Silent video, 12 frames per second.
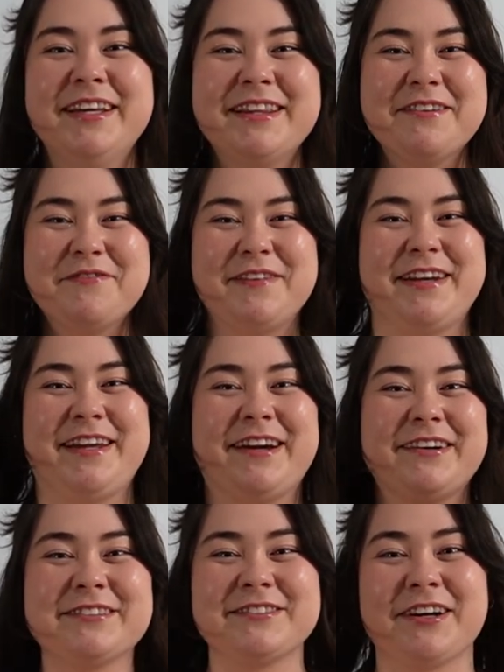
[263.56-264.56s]
in the
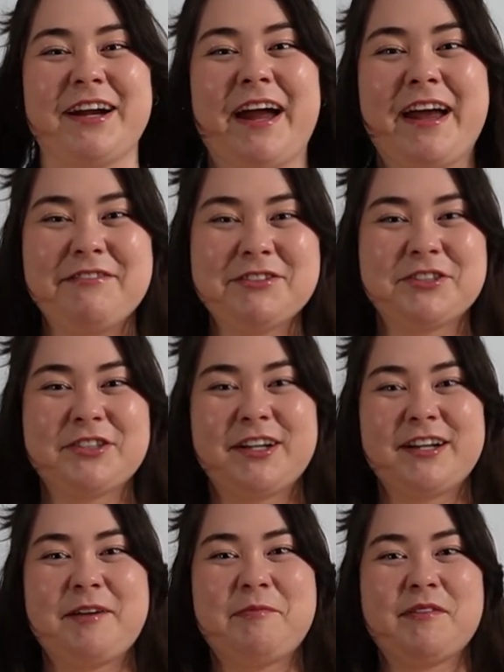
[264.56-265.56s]
video. Sorry, I have a shirt
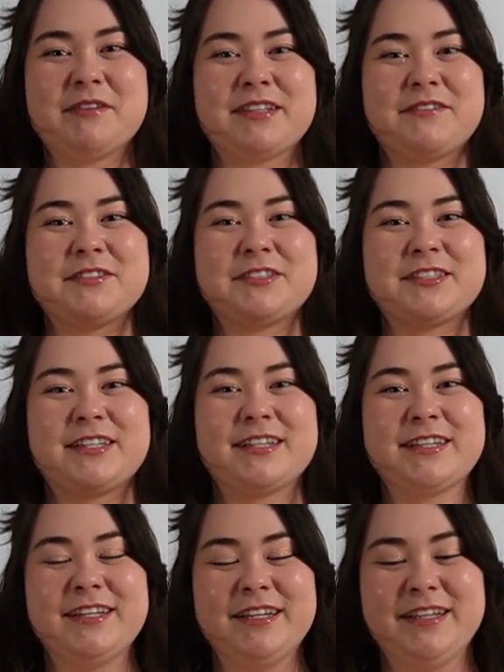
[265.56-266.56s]
on. I promise I have a shirt on.
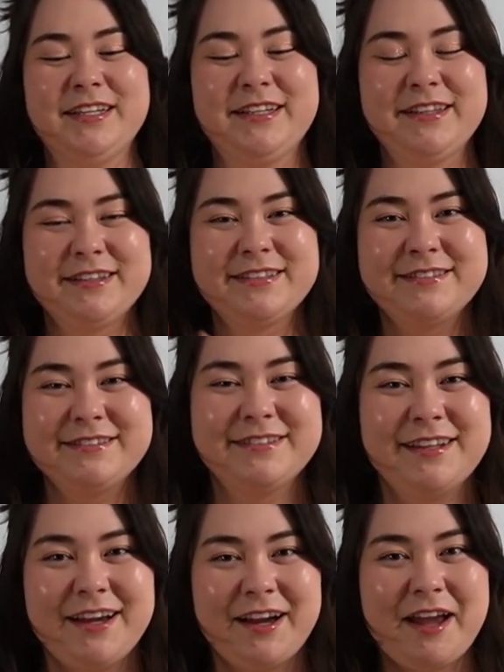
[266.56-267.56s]
The,
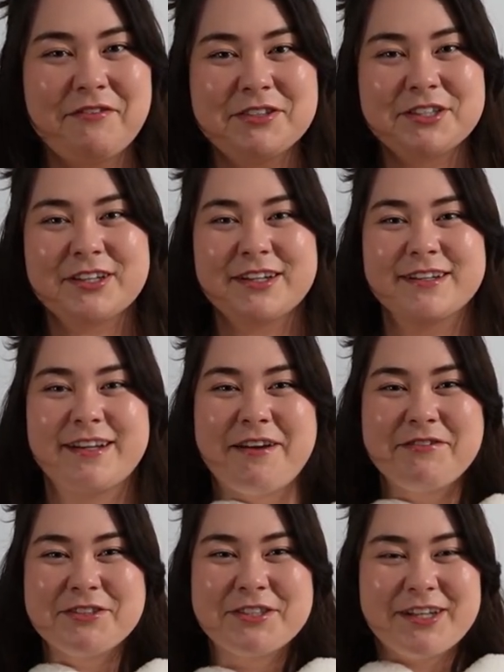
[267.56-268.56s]
I have a shirt on. I
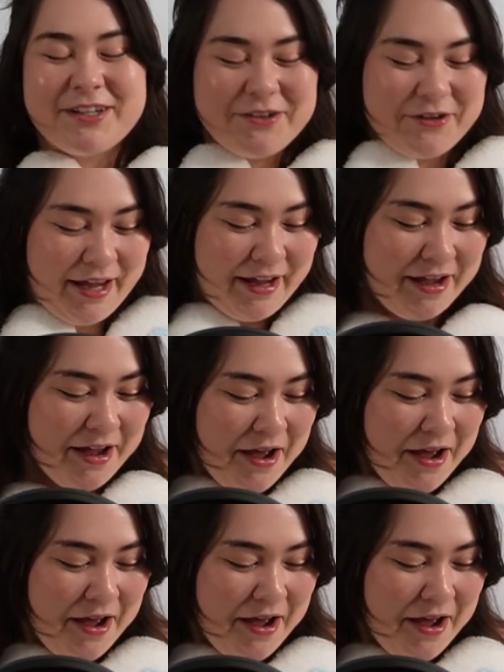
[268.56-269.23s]
have a shirt on. Okay.